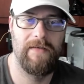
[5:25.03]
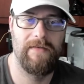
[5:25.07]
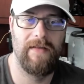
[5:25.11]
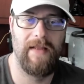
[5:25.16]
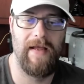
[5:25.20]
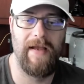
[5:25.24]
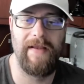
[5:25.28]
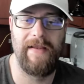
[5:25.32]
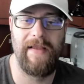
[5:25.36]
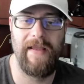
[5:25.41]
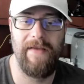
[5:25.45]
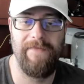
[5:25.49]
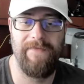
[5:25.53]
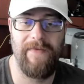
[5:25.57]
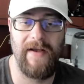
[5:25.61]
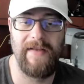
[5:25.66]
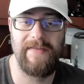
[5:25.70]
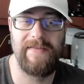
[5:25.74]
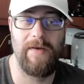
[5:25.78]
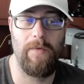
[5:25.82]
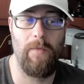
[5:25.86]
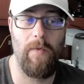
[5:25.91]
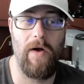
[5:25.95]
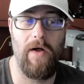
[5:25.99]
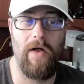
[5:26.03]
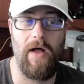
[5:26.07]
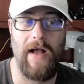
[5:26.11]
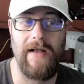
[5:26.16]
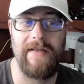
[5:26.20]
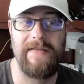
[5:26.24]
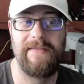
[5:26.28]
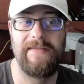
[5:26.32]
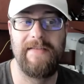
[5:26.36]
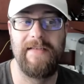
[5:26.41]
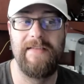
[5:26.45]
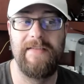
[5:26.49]
Like, if I say, well,
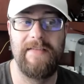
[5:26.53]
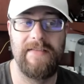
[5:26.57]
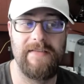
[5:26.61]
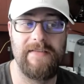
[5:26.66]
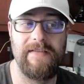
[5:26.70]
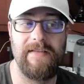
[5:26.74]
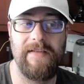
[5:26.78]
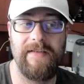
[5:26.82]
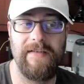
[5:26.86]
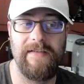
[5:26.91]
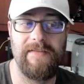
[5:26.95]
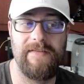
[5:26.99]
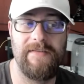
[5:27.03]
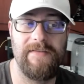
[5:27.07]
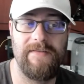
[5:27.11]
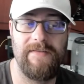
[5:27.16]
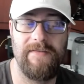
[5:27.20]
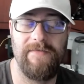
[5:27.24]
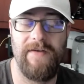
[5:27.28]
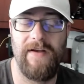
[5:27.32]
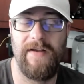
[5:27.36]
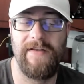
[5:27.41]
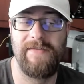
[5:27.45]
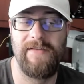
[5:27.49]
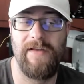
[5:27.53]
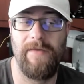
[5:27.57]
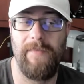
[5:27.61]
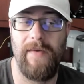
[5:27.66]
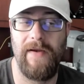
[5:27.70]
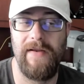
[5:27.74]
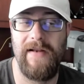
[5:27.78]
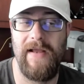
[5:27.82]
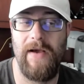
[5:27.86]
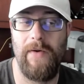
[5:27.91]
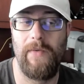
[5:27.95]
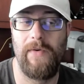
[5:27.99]
I see this Linksys device on
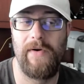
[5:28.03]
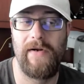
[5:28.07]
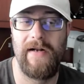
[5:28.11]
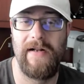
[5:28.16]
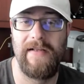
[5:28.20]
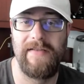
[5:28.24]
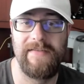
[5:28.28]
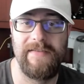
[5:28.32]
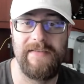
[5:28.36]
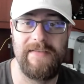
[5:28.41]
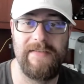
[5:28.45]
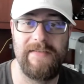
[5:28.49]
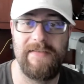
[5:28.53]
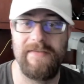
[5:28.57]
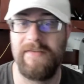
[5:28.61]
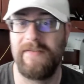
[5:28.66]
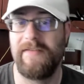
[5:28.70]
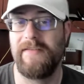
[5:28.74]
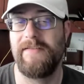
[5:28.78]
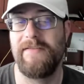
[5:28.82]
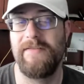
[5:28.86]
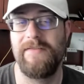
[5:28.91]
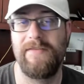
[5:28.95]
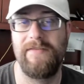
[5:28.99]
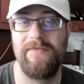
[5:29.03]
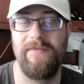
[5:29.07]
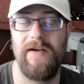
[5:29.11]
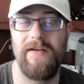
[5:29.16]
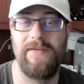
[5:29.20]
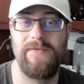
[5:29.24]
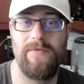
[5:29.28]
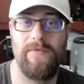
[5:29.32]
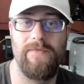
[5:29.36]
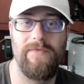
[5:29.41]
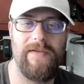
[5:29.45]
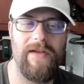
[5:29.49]
my network and I see this Linksys
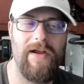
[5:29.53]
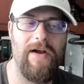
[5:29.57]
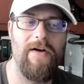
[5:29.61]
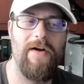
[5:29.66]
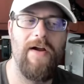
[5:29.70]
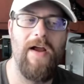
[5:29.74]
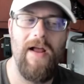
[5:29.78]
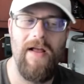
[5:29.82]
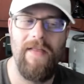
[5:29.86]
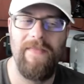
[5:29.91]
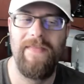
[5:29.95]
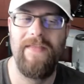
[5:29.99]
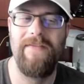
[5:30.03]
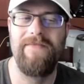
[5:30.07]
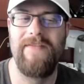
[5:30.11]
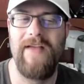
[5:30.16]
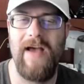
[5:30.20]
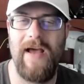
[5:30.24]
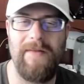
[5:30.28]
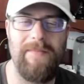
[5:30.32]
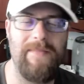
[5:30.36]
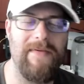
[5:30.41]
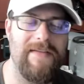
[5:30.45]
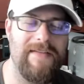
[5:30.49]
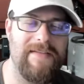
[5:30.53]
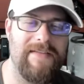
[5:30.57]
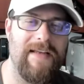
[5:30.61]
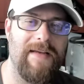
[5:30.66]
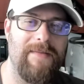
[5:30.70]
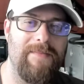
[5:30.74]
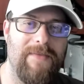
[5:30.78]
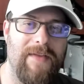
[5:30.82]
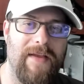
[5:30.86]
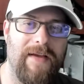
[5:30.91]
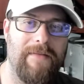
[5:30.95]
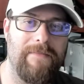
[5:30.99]
device over the air, they've got to be the
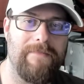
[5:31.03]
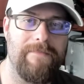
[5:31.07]
same thing.